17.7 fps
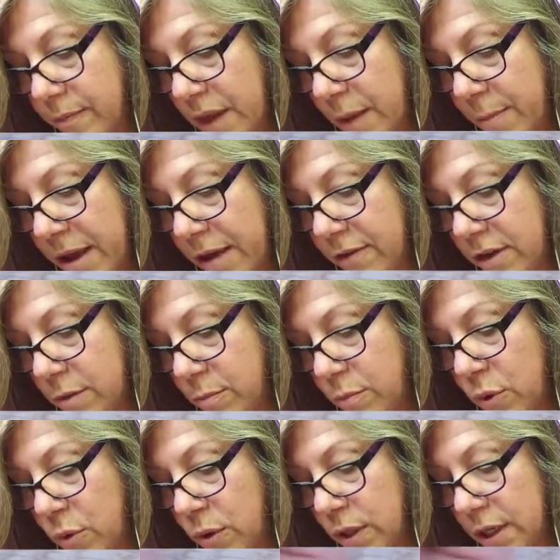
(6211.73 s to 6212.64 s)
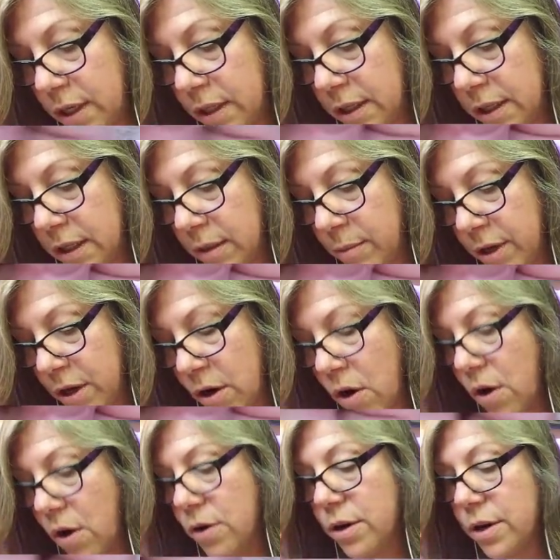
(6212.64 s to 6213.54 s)
I'm having to pull it a little bit
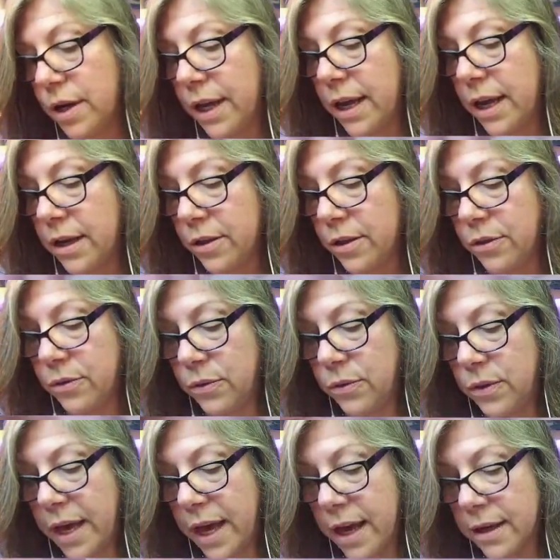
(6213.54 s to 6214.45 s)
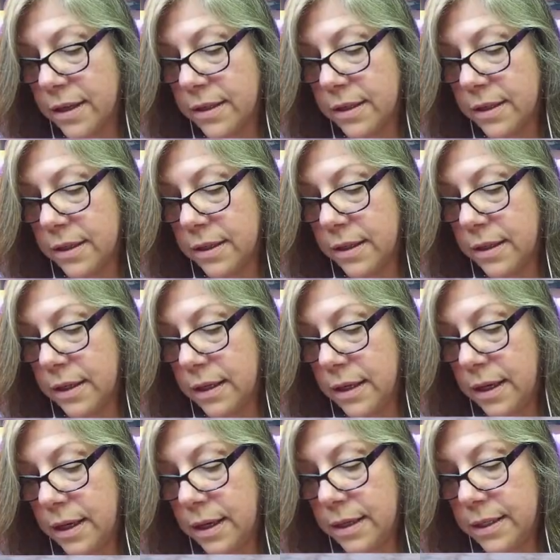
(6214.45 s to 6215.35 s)
harder to get it through that
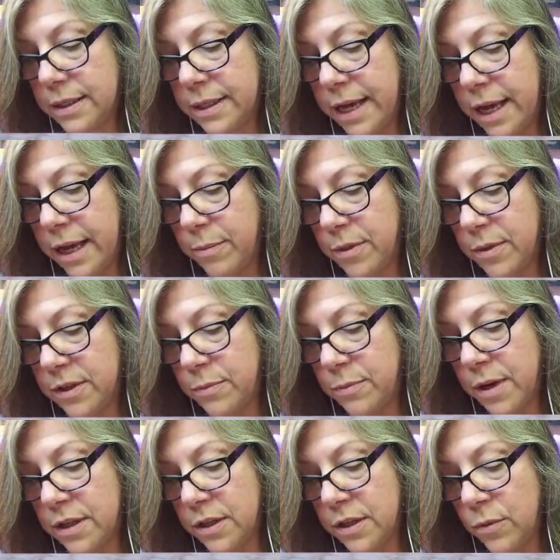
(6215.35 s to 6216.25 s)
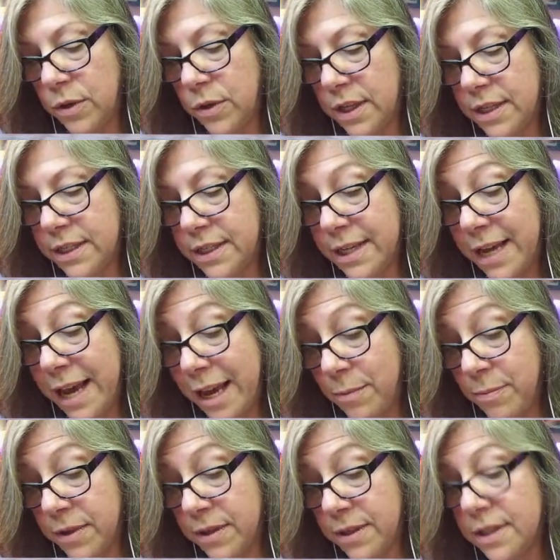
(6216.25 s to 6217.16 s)
tape, especially when the
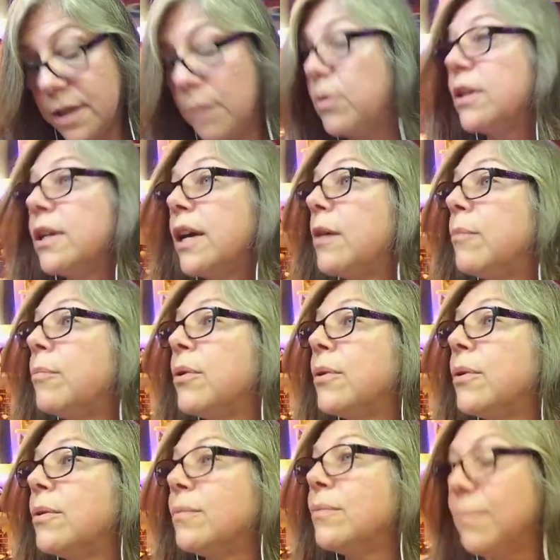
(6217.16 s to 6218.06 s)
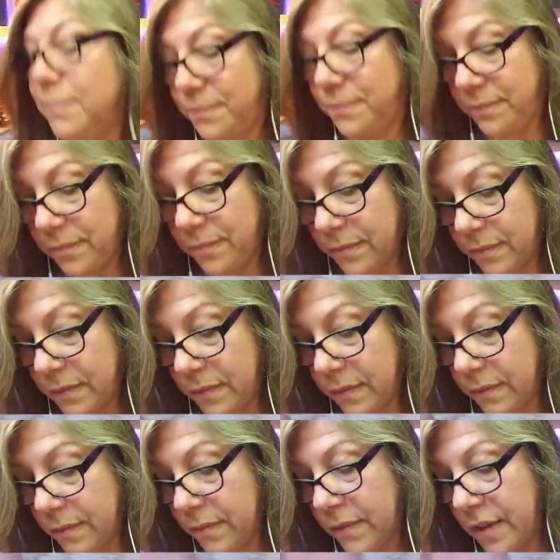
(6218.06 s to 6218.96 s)
tape is doubled up.
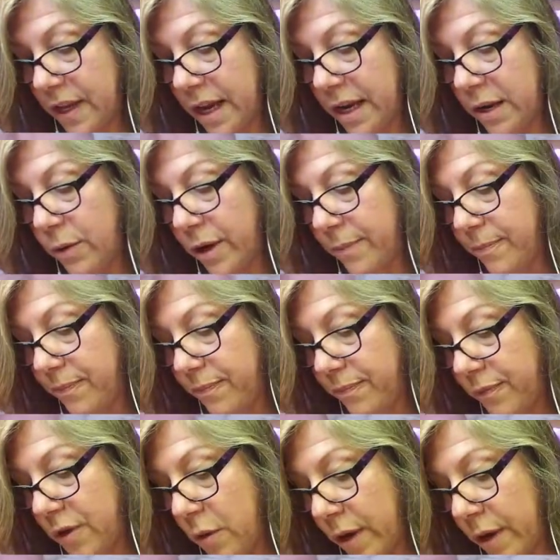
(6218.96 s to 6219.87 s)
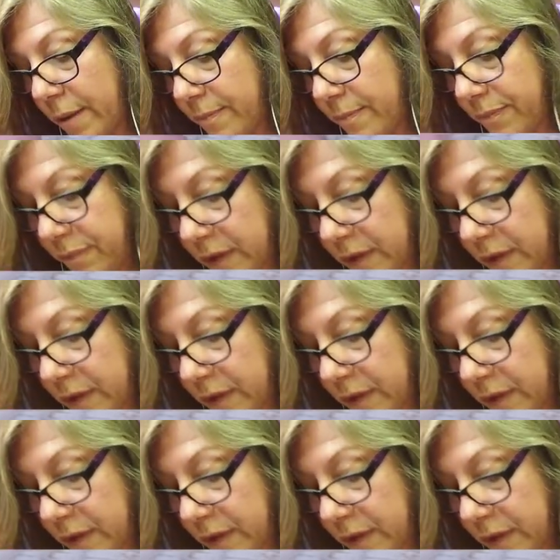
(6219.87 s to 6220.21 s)
Anyway, okay,